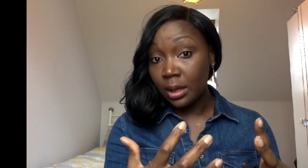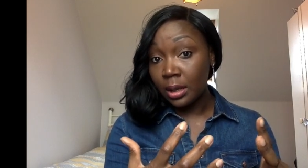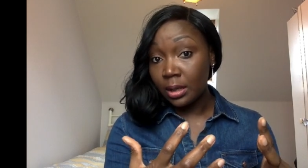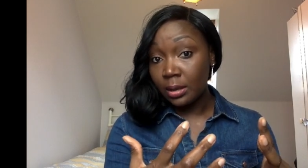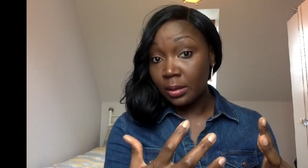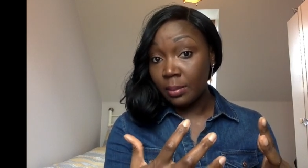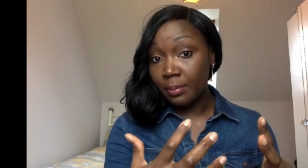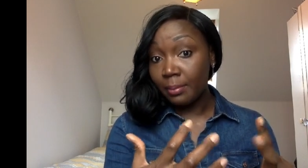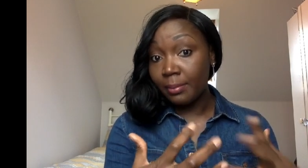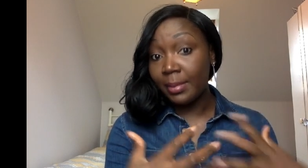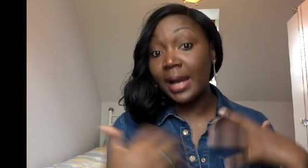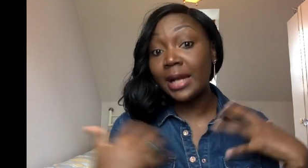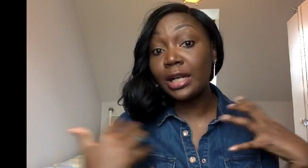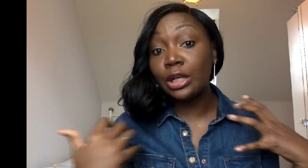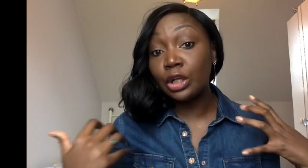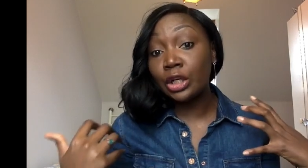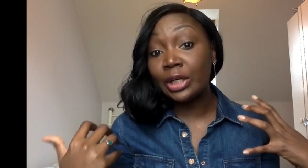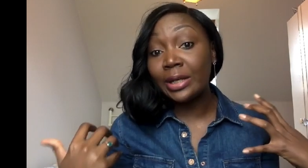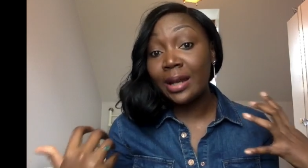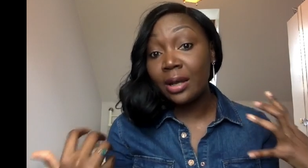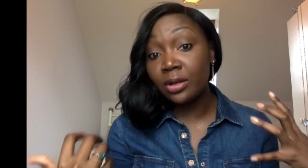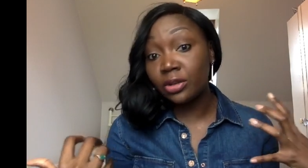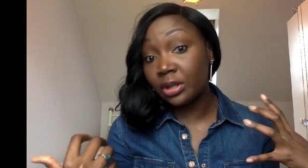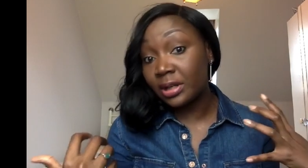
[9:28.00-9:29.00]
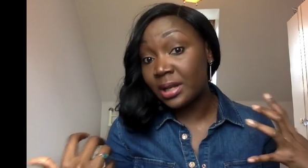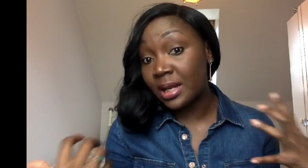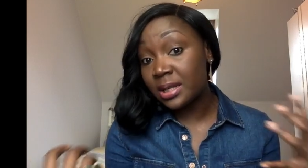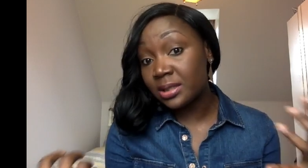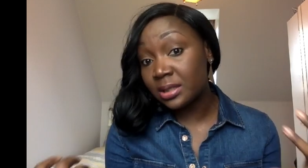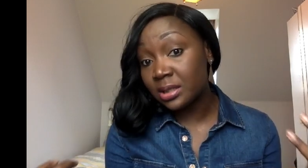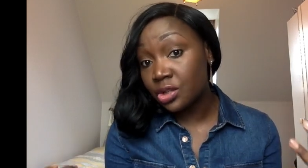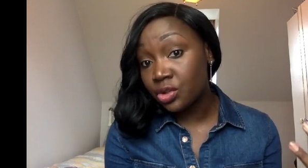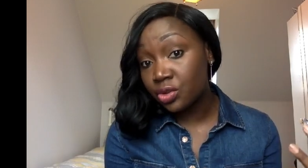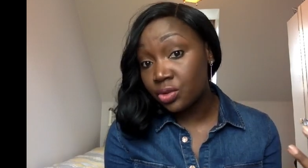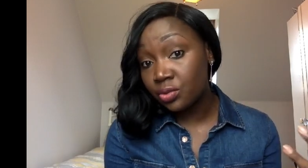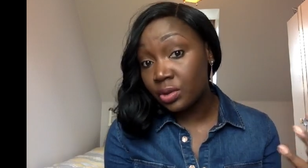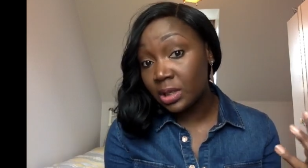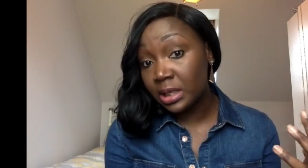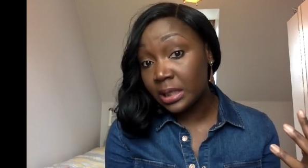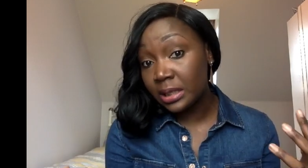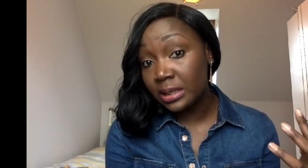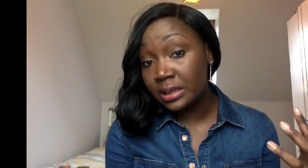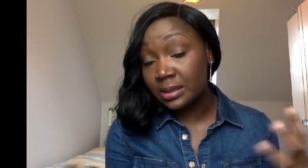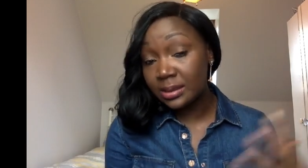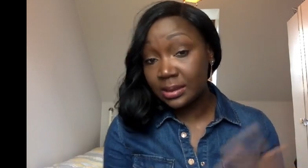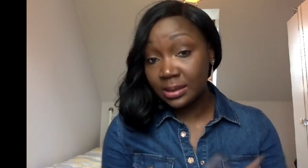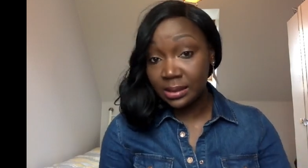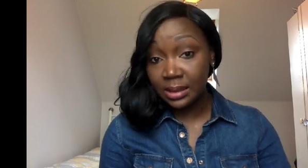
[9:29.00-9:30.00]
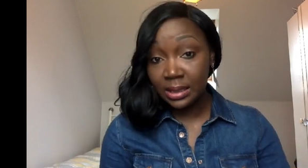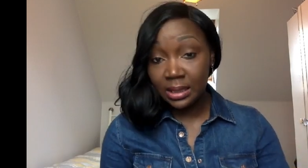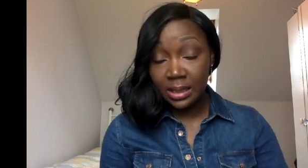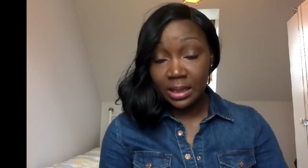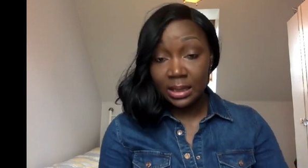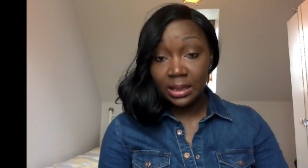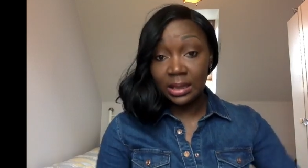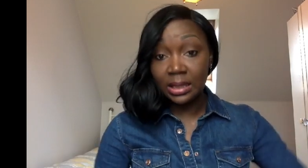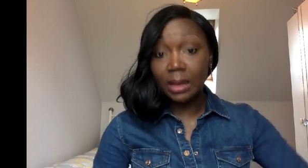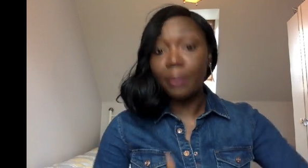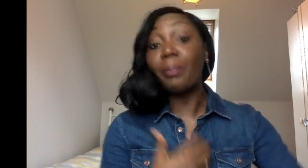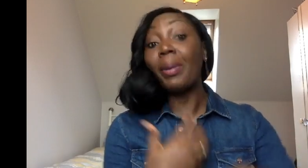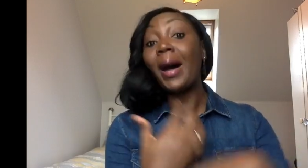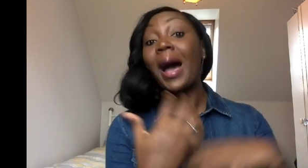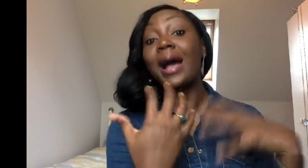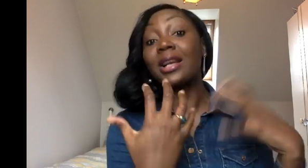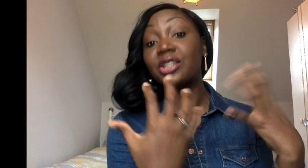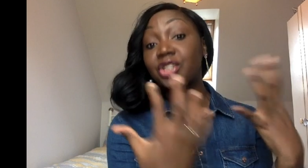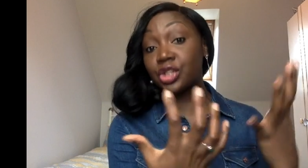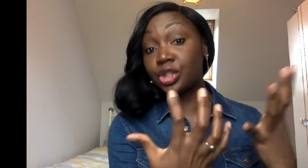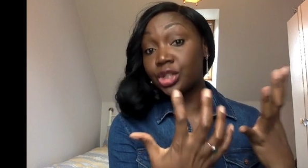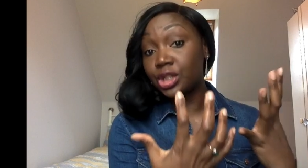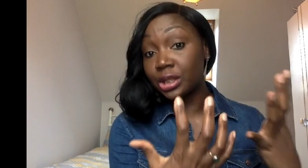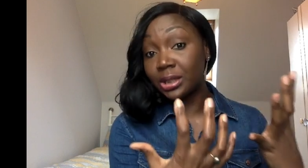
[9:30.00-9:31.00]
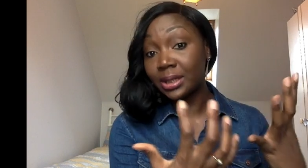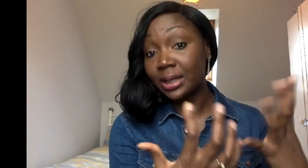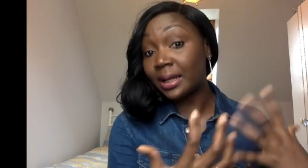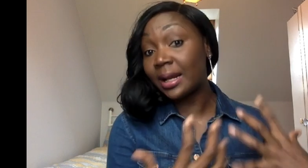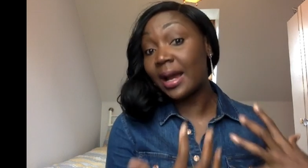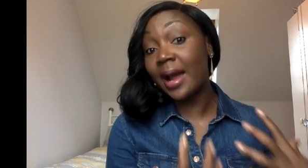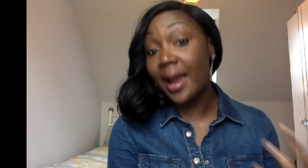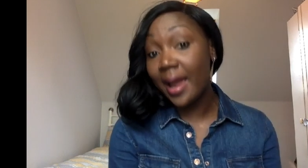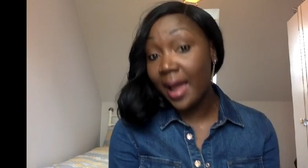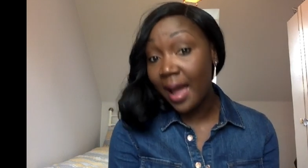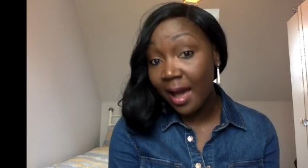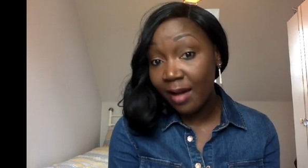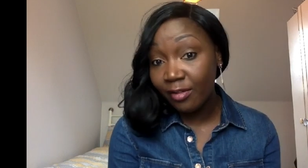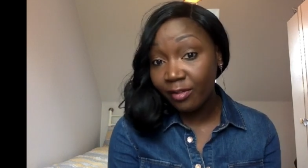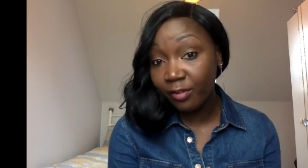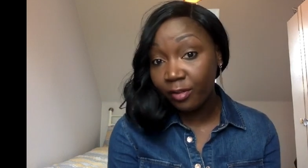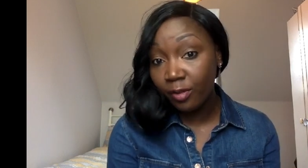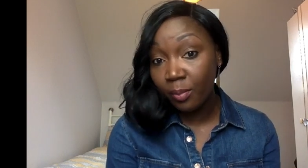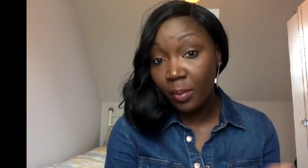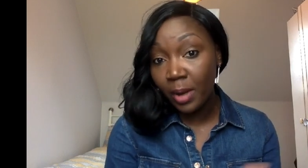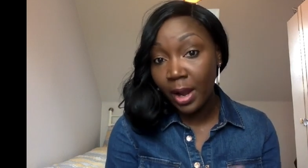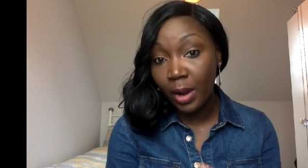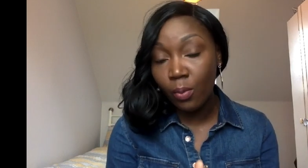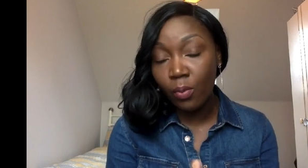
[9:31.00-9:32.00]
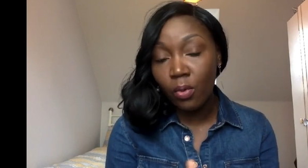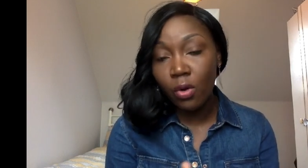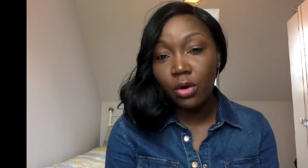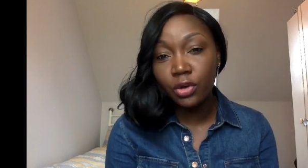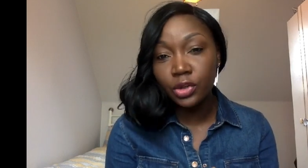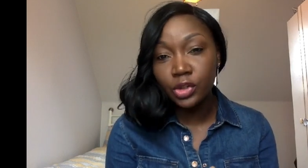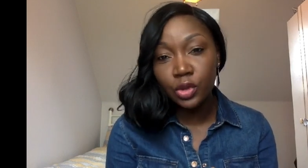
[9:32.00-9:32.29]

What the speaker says: might not necessarily see the passion that I have for my work.